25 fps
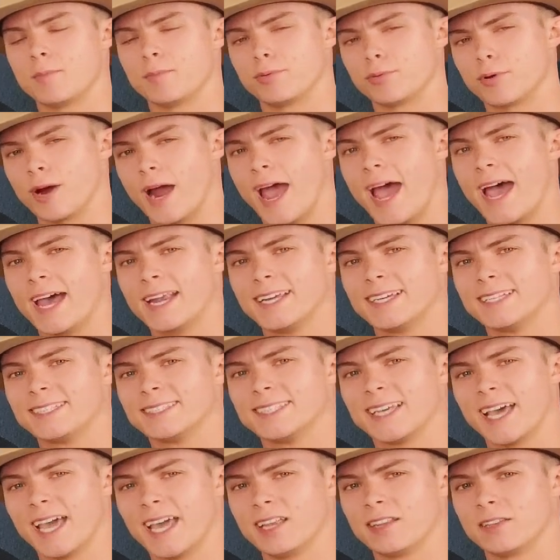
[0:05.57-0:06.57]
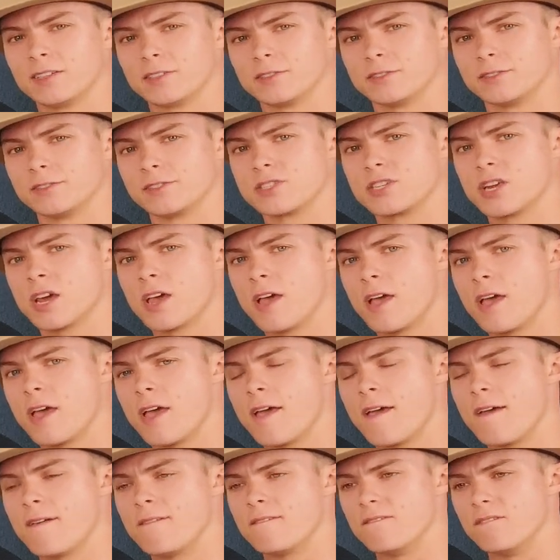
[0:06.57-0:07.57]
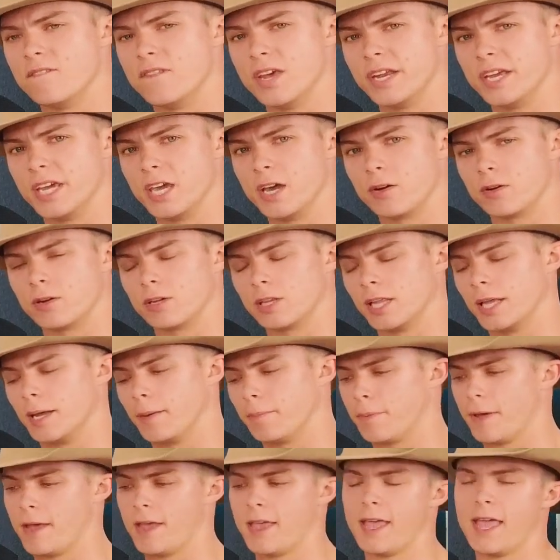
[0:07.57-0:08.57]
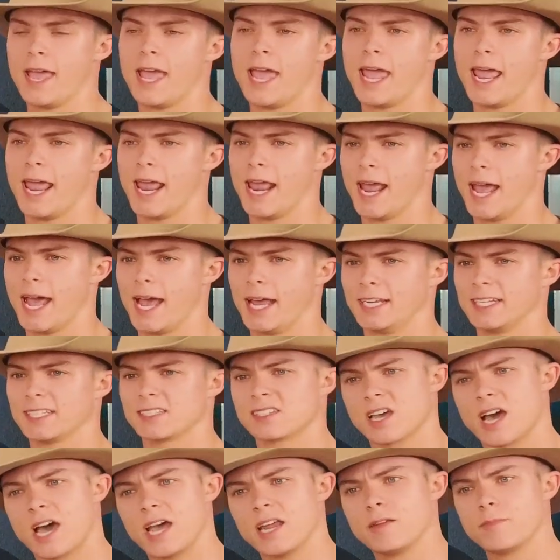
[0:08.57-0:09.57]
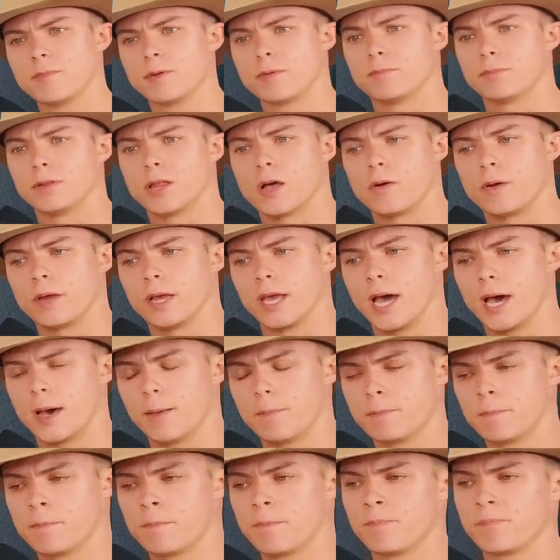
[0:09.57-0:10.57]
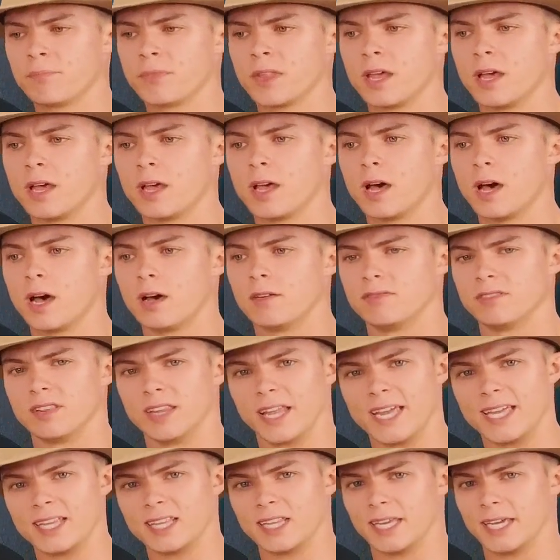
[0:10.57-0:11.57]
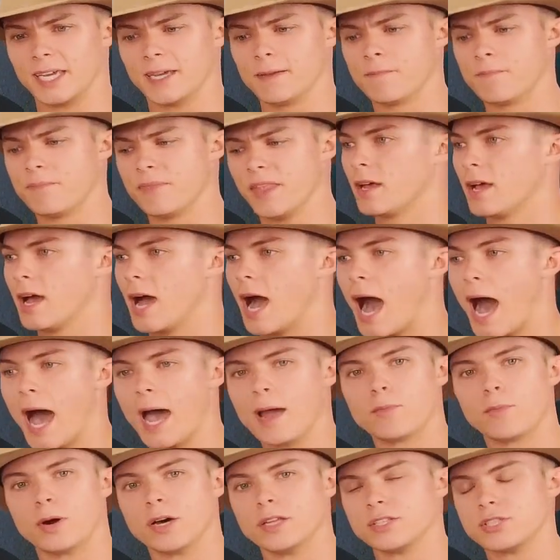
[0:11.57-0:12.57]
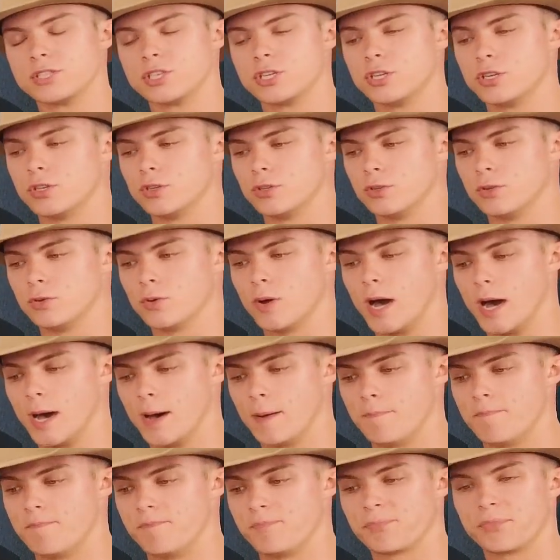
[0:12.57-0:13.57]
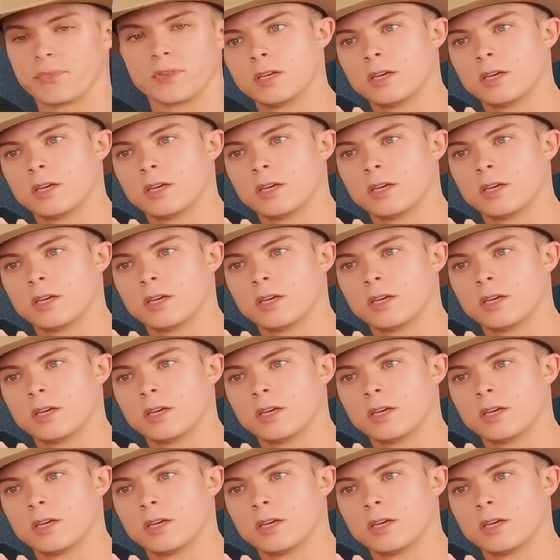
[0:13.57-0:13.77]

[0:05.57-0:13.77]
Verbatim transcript: Brad Taylor's video clip, and it's kind of been blowing up of lately. I want to um,